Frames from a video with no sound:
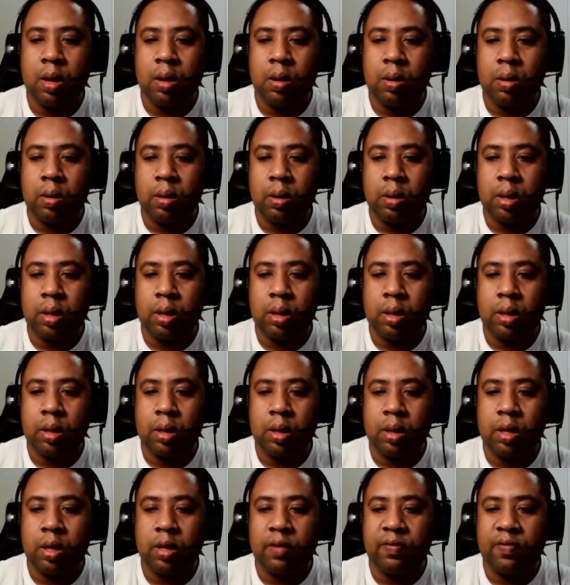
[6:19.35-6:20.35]
Alright,
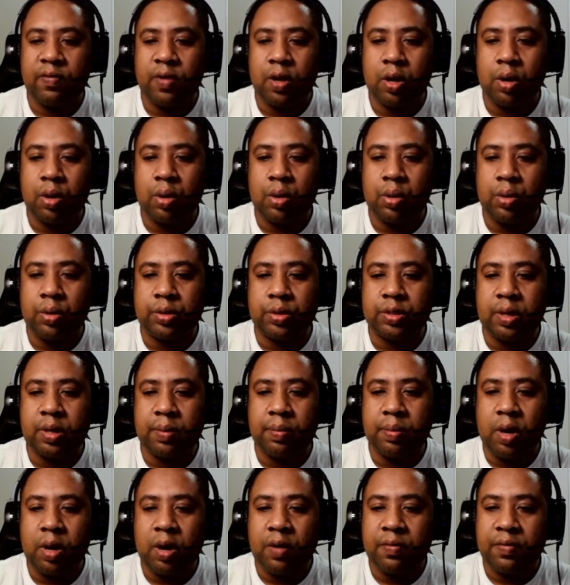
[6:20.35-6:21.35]
if it goes
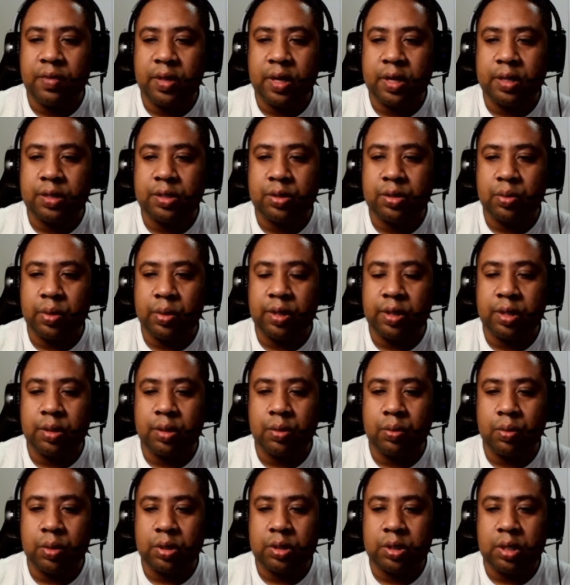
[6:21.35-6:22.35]
above this
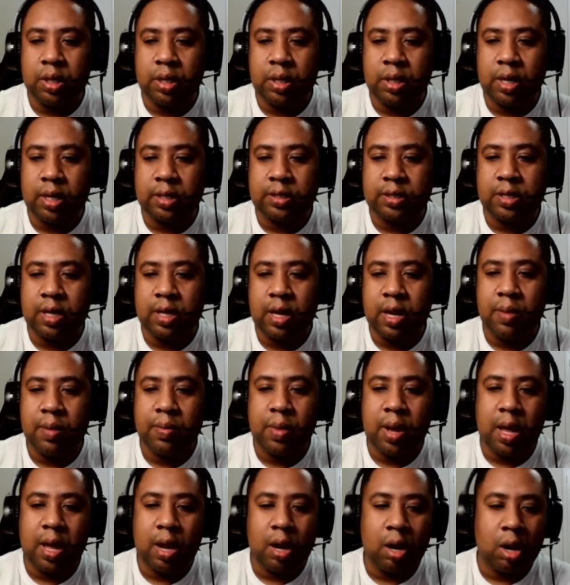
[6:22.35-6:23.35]
within that time,
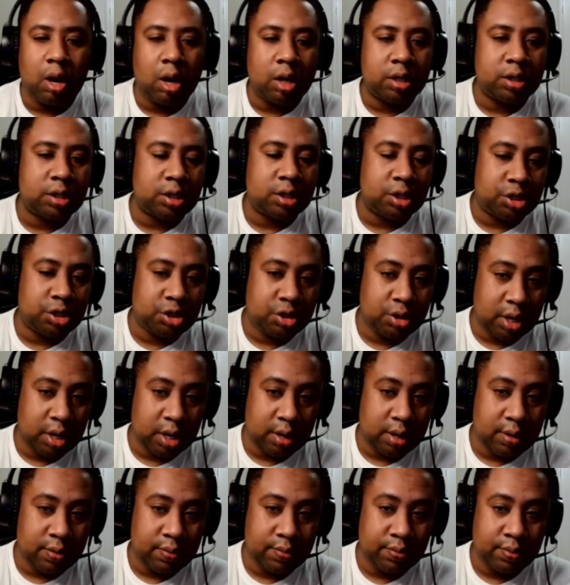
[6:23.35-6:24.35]
I lost the trade.
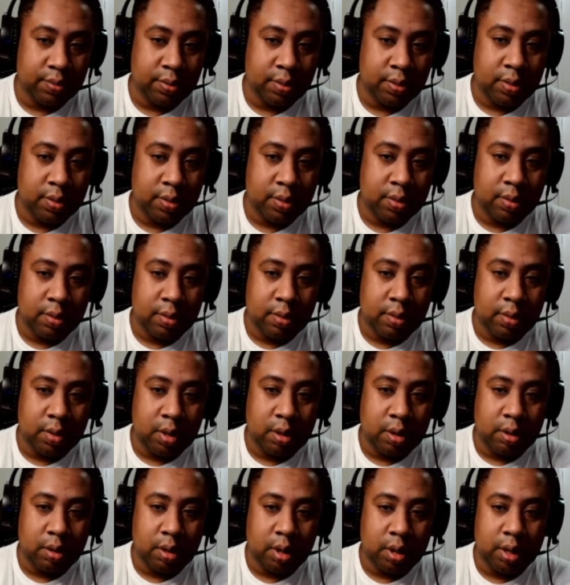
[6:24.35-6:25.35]

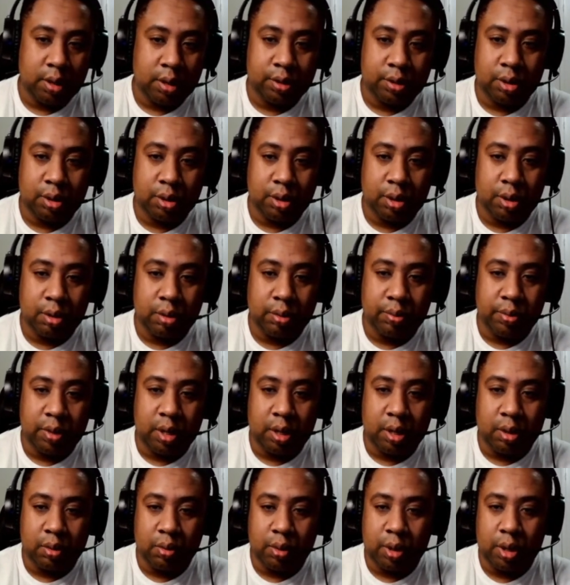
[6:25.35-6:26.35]
Alright, so you'll be
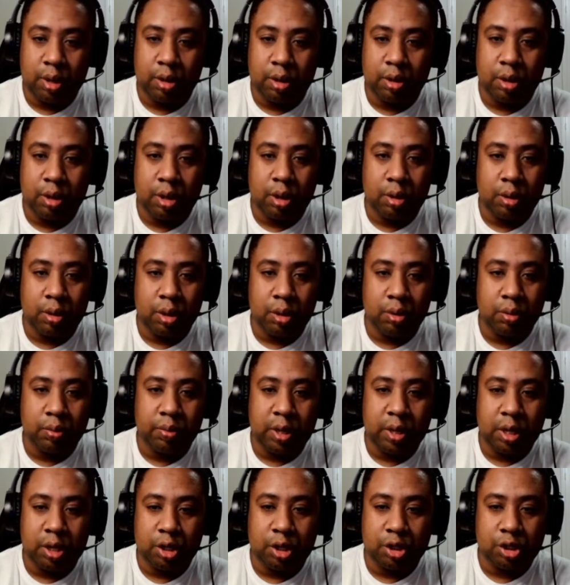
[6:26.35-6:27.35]
the winner, you'll
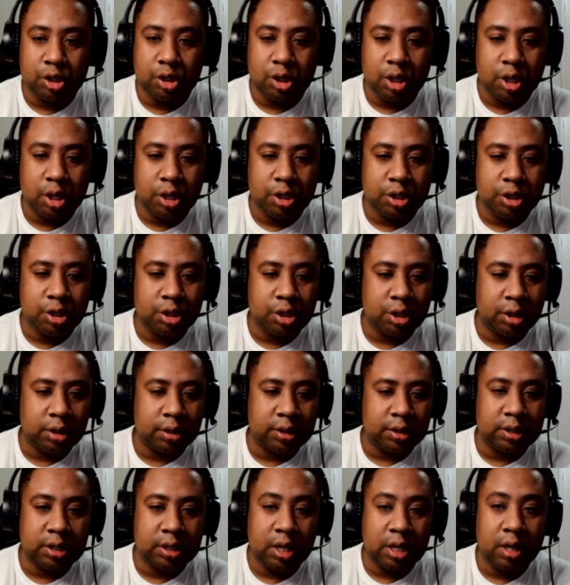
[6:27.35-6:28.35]
be the judge. You'll
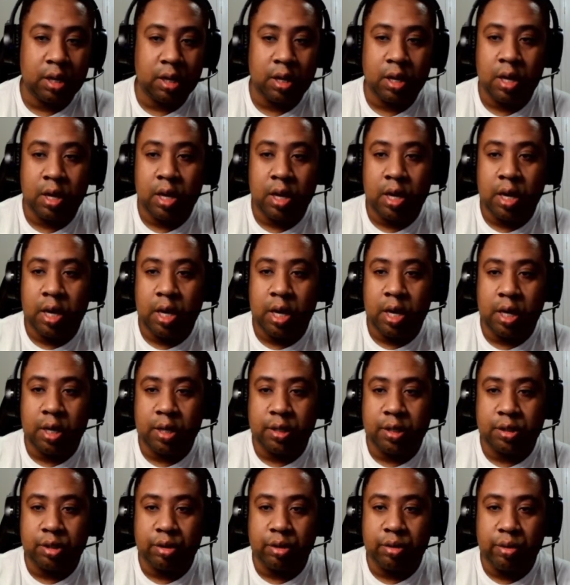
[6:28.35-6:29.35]
see it
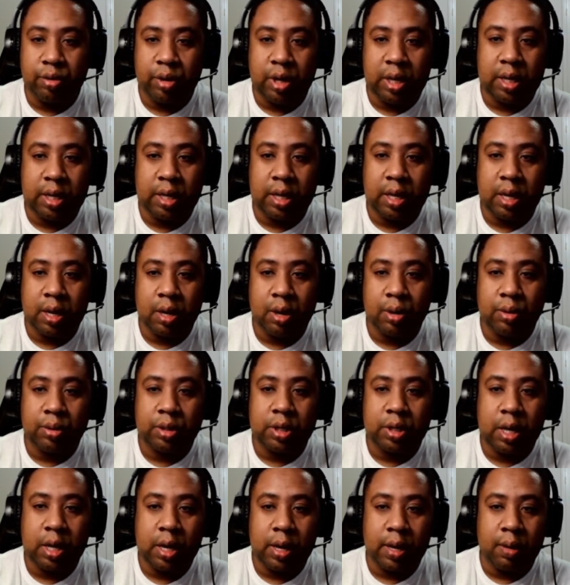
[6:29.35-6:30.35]
is a real account.
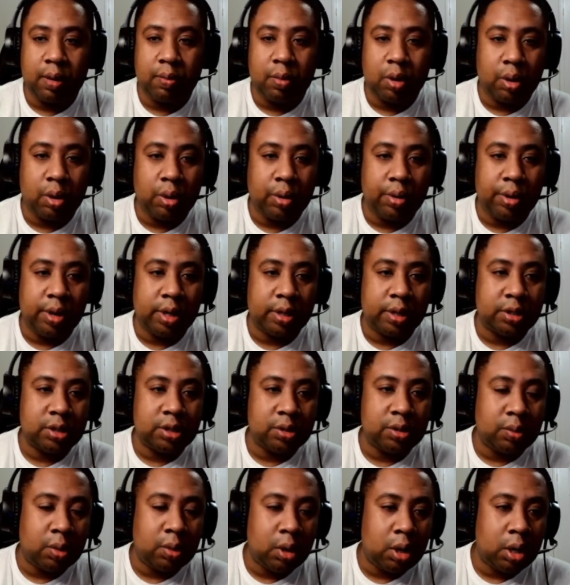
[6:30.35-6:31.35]
I am growing a
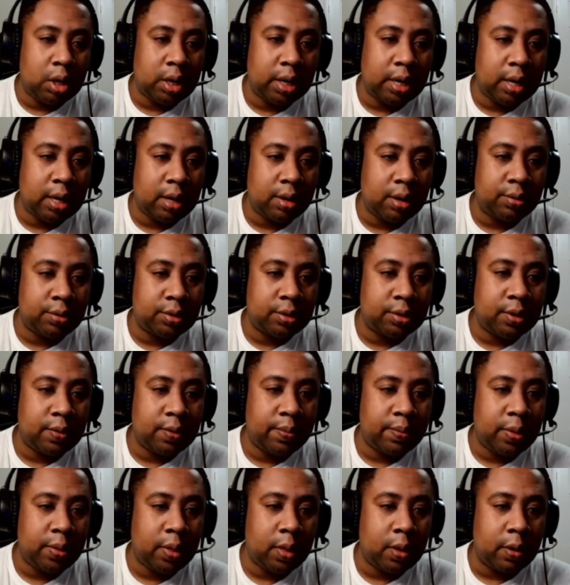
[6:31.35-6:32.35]
small account.
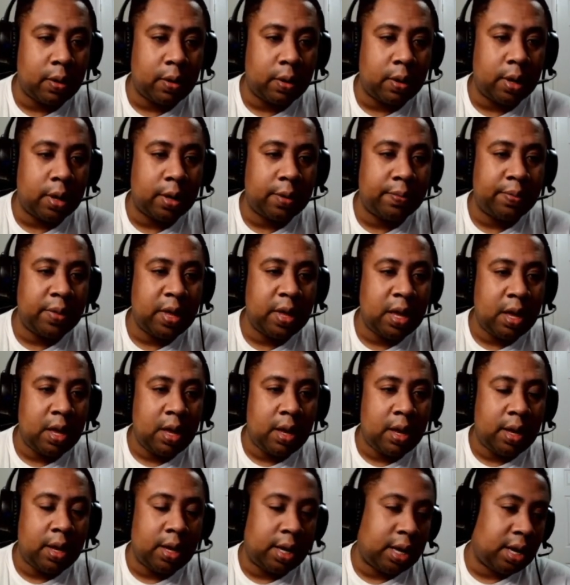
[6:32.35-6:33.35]
Alright,
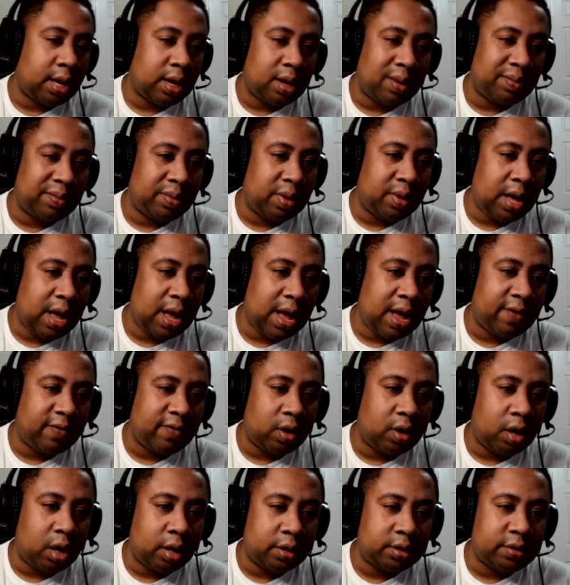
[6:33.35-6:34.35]
again, I have
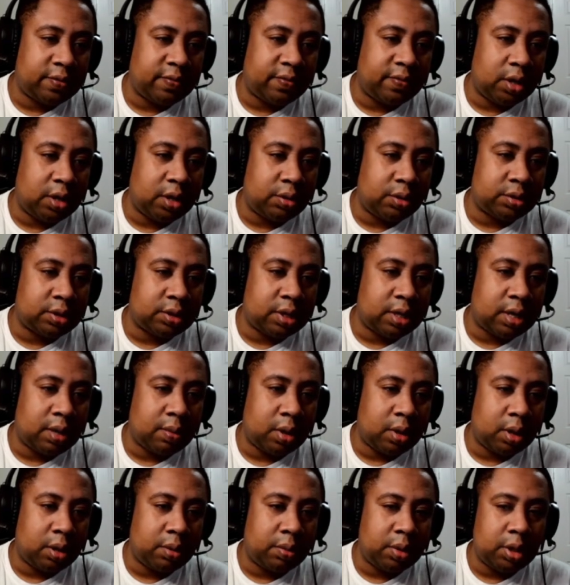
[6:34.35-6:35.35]
lots of videos that I'm
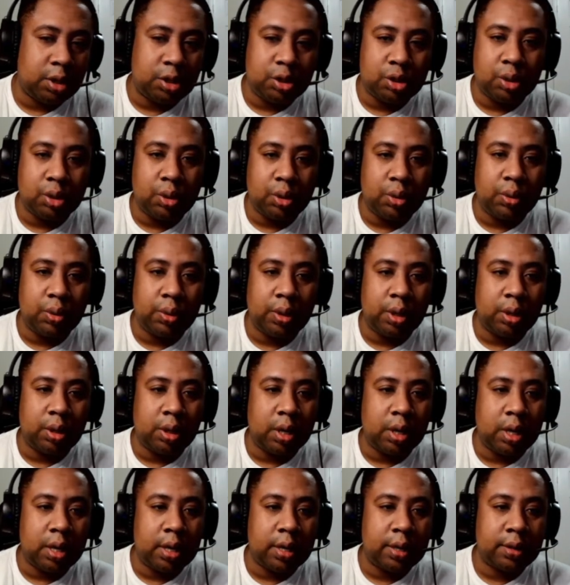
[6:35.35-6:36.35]
going to be showing you
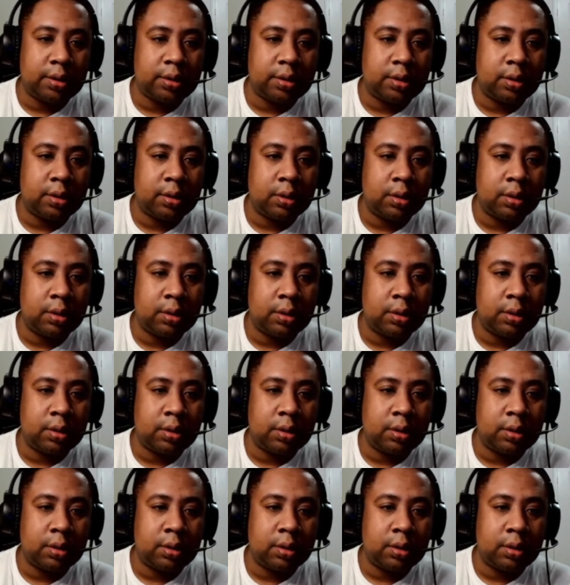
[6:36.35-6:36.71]
guys.